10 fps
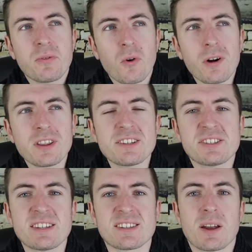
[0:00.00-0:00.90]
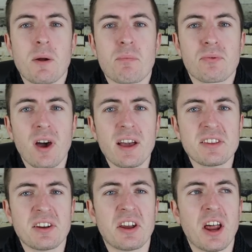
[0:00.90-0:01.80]
Before this season, Brighton
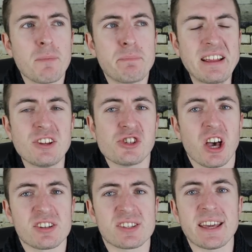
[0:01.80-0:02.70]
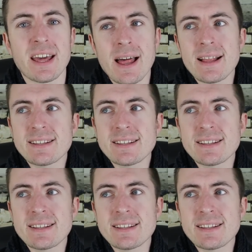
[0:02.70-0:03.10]
had not beaten Chelsea